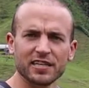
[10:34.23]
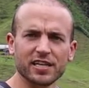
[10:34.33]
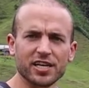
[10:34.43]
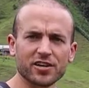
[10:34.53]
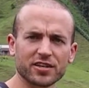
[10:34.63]

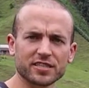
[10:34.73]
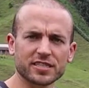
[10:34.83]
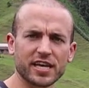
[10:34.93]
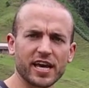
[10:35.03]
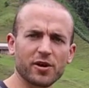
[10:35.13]
that you can
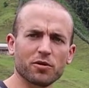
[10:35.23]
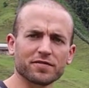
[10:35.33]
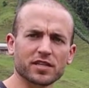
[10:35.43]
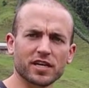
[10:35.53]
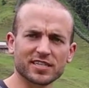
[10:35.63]
see
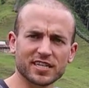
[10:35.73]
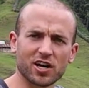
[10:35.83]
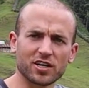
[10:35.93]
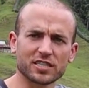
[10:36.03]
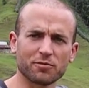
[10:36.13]
with the
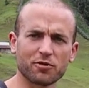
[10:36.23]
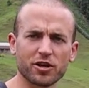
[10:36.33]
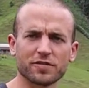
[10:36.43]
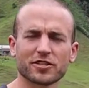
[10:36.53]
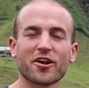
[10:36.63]
slanted
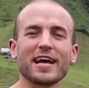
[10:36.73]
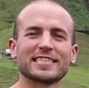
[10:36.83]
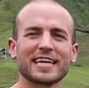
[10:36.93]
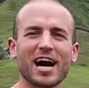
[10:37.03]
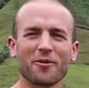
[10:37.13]
roof
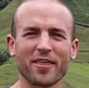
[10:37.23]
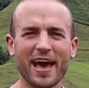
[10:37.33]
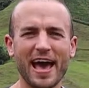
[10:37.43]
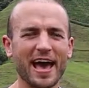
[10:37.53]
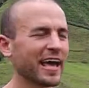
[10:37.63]
stretching up
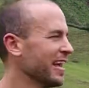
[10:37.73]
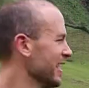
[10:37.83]
there.